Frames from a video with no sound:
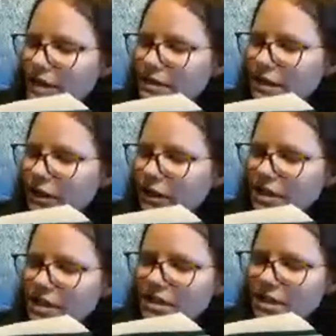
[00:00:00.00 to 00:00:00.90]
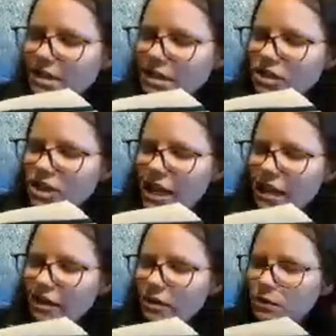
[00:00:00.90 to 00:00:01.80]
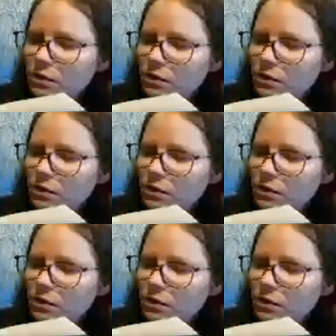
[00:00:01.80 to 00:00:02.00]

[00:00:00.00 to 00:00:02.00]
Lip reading: security detail in Chicago,